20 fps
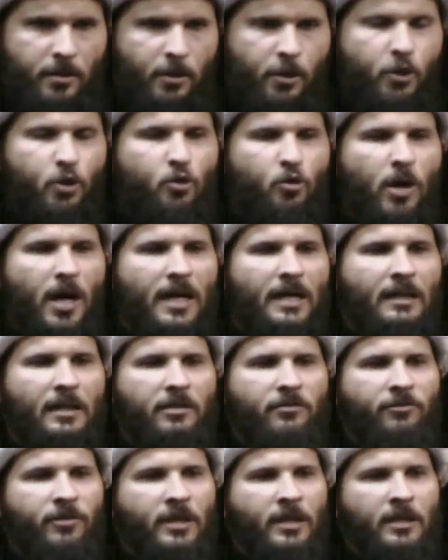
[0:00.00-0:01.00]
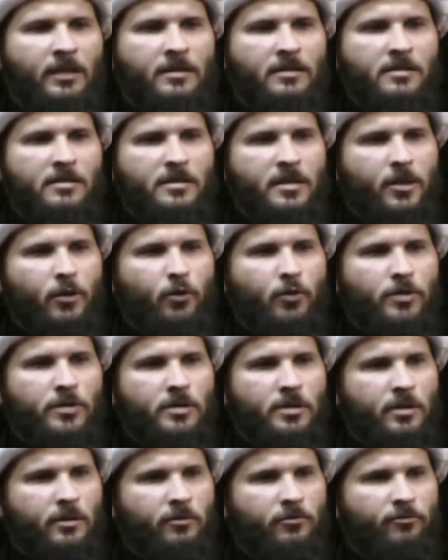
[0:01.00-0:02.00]
Try living in
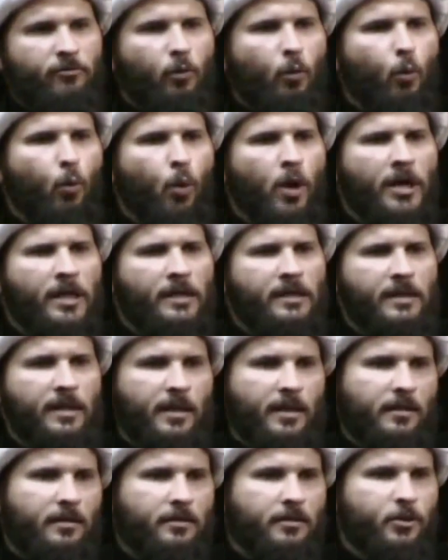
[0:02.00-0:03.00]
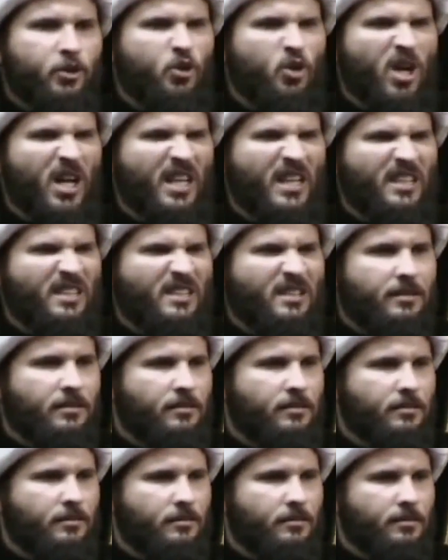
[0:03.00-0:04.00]
secrecy for one day. Try.
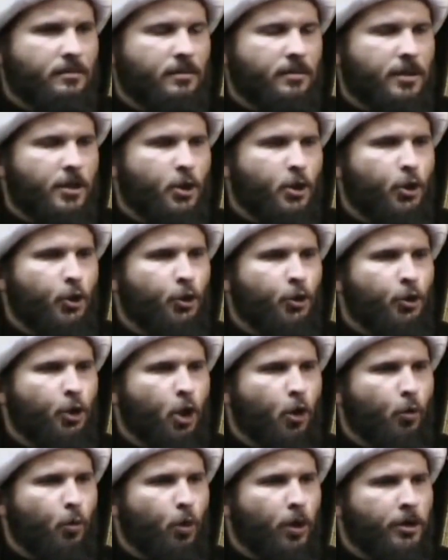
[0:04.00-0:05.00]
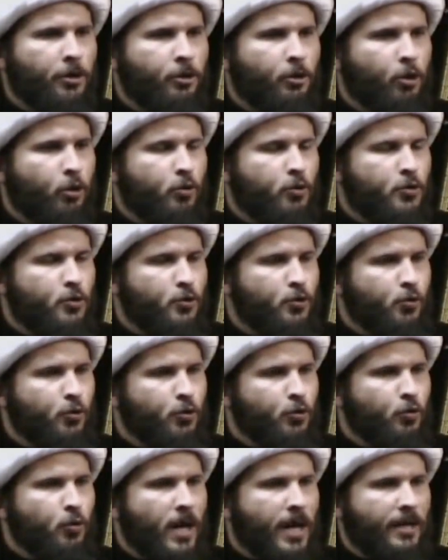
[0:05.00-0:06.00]
No one knows who
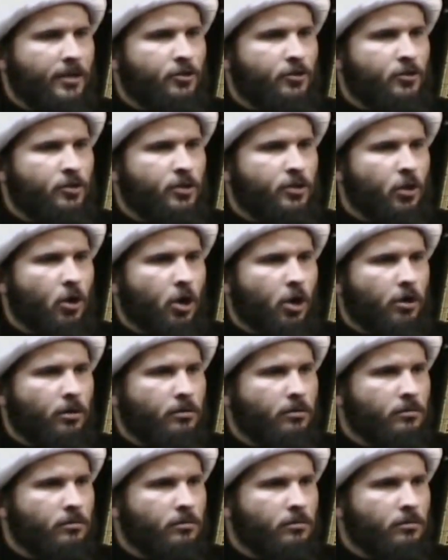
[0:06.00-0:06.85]
you actually are.